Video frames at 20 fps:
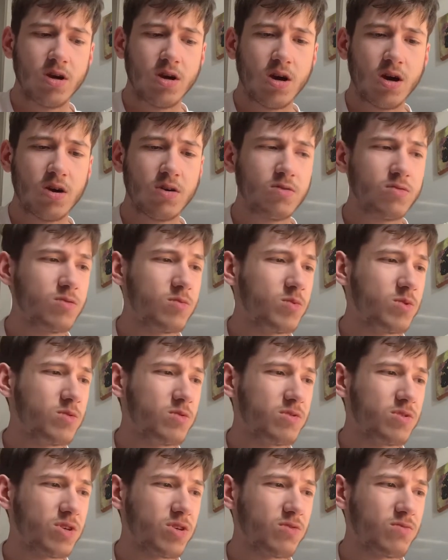I don't remember, it
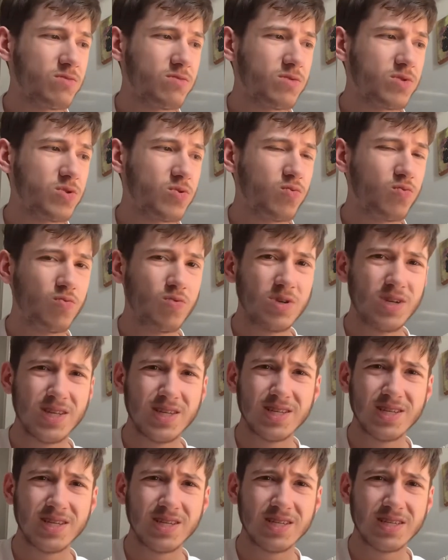was like
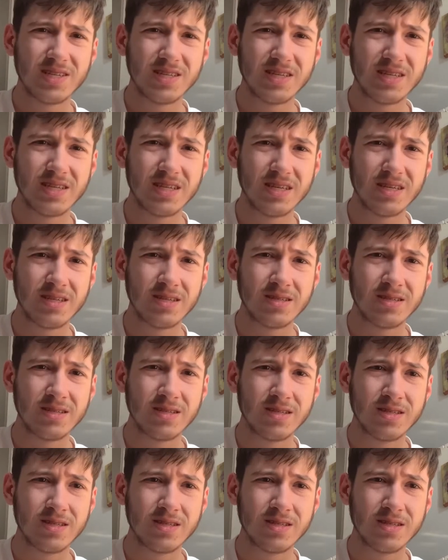2016,